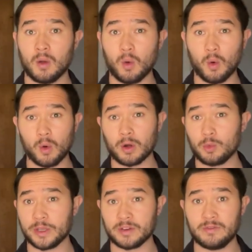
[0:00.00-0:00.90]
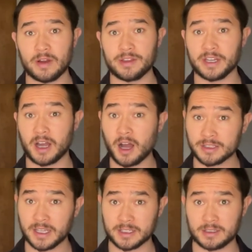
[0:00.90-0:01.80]
Or we could vary the
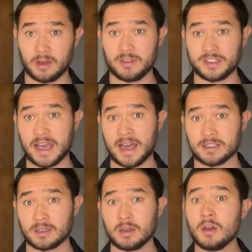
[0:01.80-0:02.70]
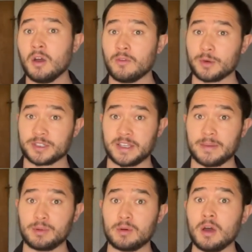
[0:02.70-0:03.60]
context of the task, for
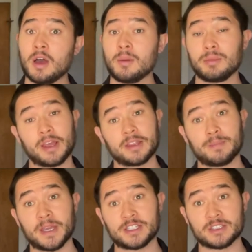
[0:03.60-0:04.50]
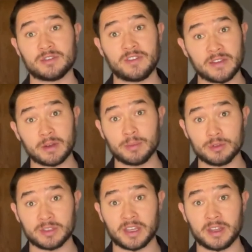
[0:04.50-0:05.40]
example, playing the patient's favorite
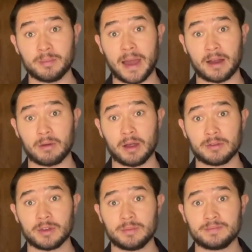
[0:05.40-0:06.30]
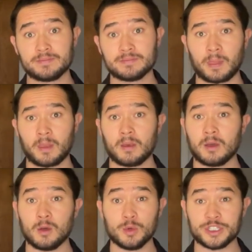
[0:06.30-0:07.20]
music in the background.
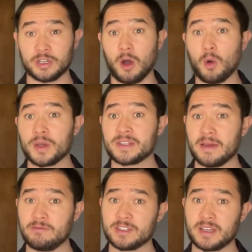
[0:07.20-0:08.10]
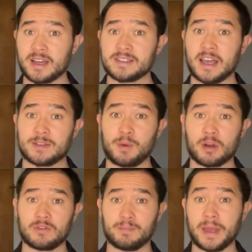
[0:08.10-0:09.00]
We should always emphasize, as
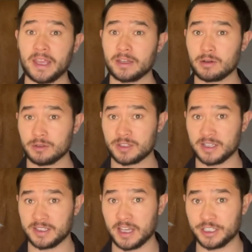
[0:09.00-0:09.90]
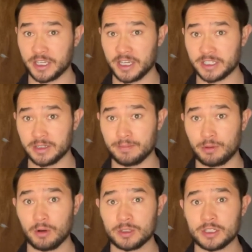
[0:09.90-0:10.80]
part of a pain neuroscience education
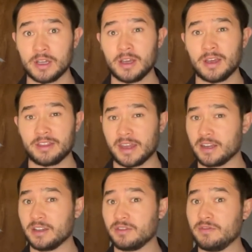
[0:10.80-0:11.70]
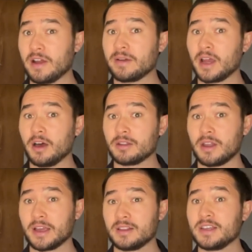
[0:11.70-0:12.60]
approach, that it is very
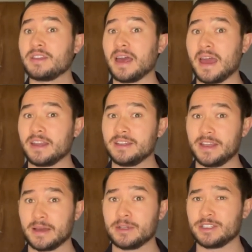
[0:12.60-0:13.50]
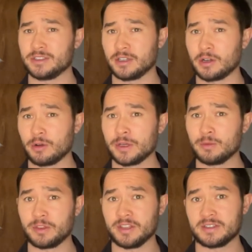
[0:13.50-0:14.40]
unlikely that any damage is occurring
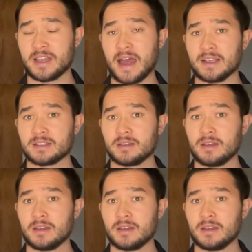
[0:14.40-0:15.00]
with this task.